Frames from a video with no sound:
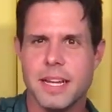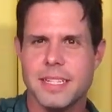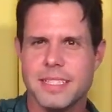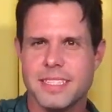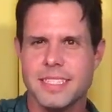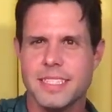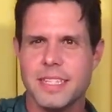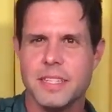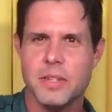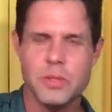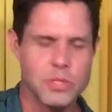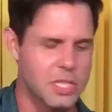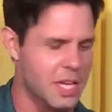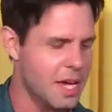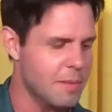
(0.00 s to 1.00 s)
I
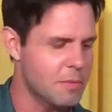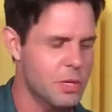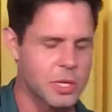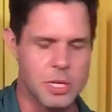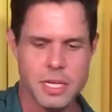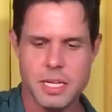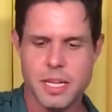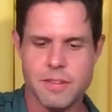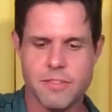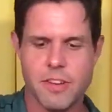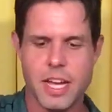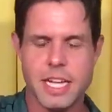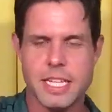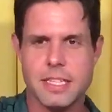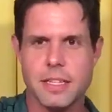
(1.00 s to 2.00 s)
Usually I'm good at
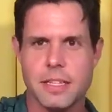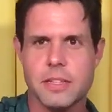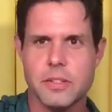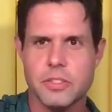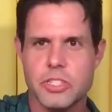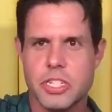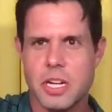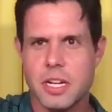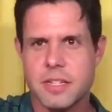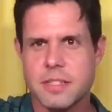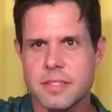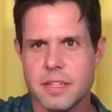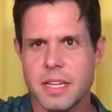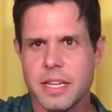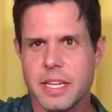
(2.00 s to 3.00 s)
finding the little
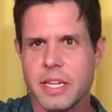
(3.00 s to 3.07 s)
chunks,